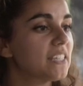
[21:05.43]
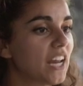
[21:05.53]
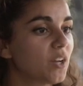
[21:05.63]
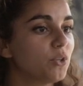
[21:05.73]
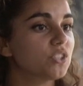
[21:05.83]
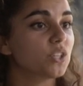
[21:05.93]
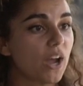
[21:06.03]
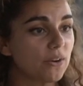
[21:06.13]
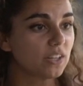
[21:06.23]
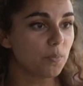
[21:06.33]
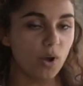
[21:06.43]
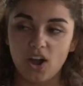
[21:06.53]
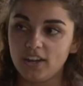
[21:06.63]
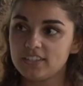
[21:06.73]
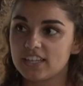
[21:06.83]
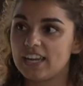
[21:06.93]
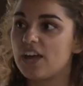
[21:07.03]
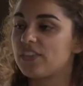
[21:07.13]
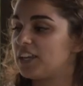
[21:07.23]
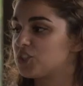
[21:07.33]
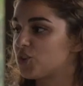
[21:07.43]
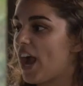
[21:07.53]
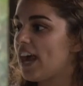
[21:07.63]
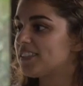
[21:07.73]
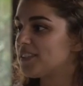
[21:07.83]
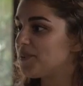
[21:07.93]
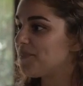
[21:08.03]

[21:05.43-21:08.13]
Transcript: and animals surrounding the pond and how they interact.